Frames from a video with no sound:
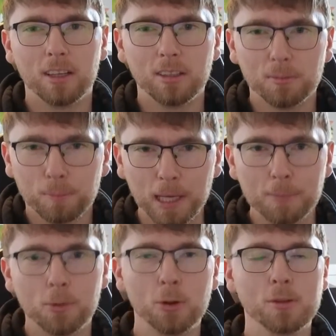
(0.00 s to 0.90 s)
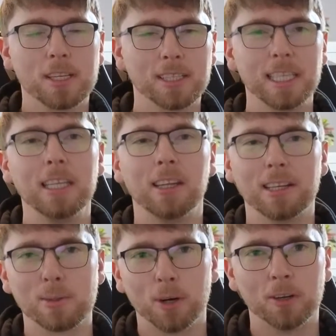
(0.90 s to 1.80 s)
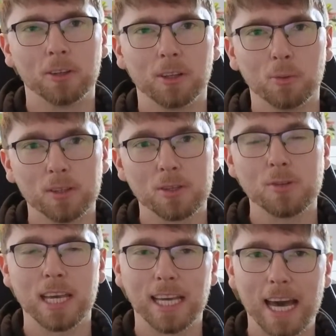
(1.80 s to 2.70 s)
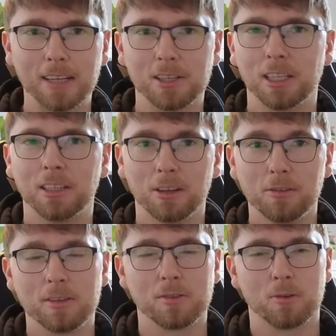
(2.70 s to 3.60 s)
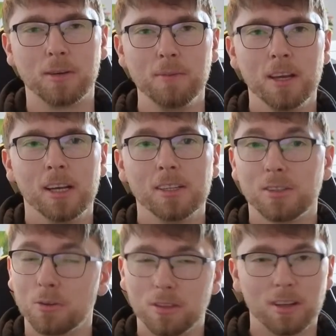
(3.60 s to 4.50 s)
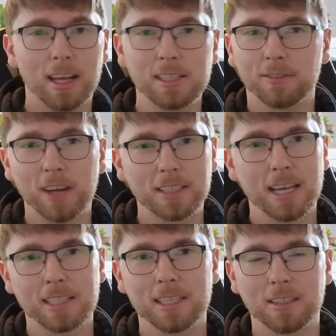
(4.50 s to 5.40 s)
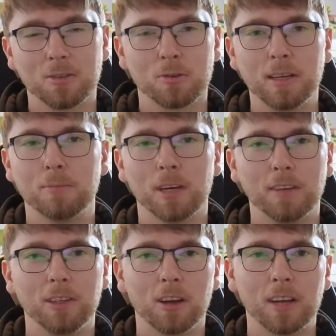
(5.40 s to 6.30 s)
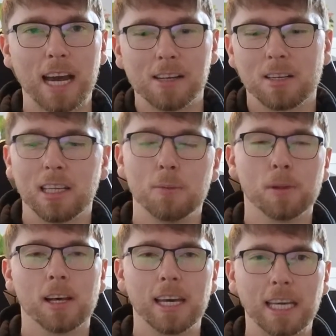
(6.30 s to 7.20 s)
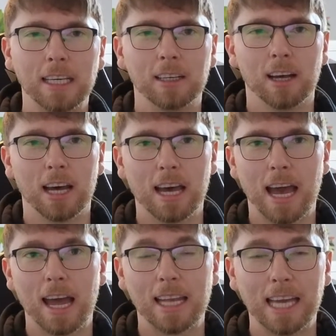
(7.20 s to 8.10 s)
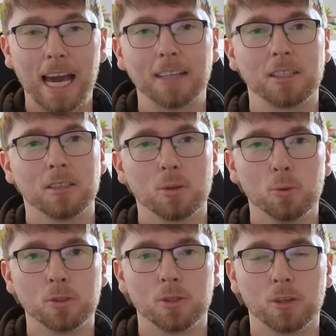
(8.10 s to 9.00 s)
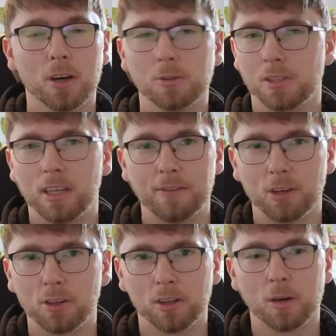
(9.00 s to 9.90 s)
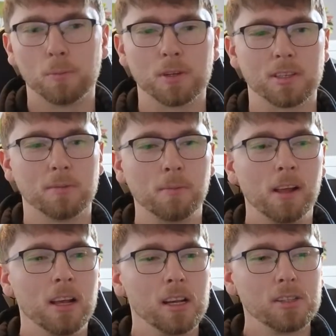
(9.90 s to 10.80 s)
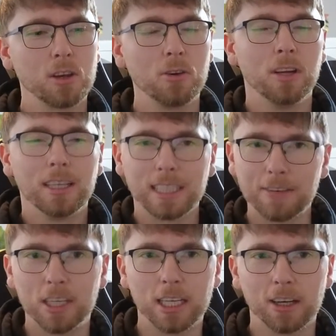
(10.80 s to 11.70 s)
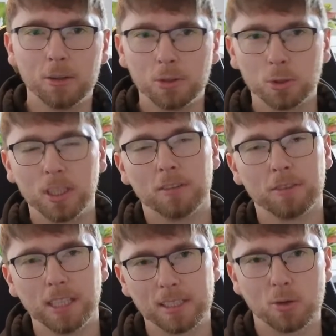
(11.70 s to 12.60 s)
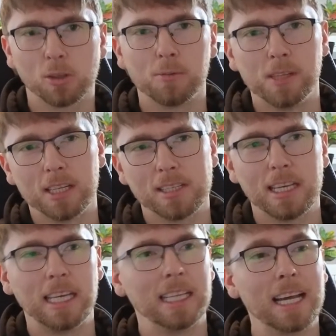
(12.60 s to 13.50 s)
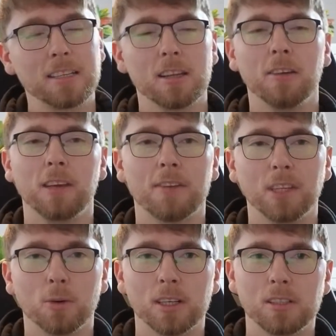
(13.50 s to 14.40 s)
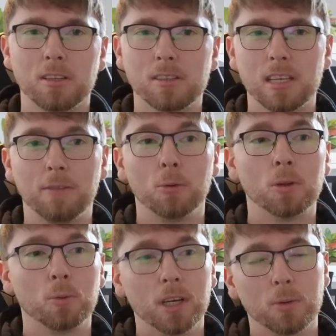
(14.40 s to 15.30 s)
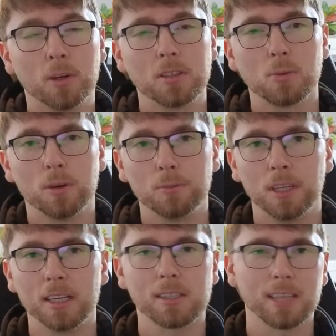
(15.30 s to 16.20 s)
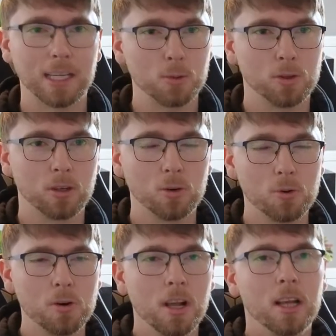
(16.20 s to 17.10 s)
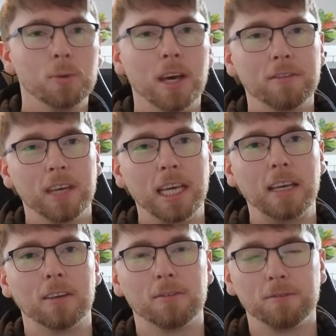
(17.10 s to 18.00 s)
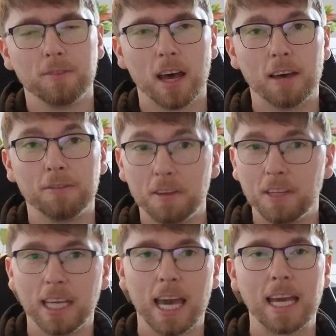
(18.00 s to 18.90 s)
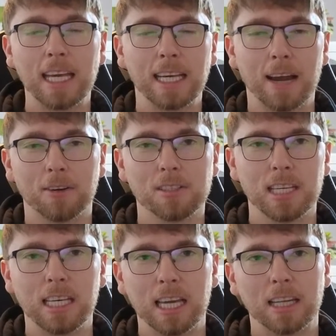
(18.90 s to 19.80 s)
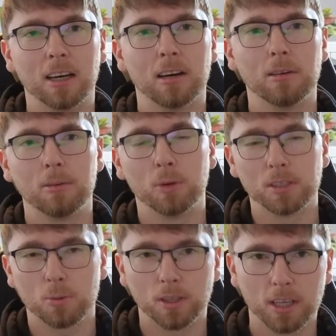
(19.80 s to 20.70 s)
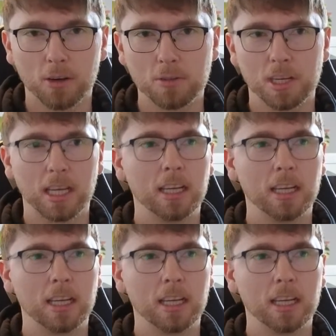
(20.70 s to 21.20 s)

People who succeed in this world are the ones who take action and don't just dream. So it's fantastic to dream, but if you don't actually apply any action towards your goals, you're never going to accomplish them. So give it a go. Join our free Discord community. Let us know if you have any questions. If you want to work one-to-one with us, schedule a call. We have a 50K guarantee in our one-to-one coaching.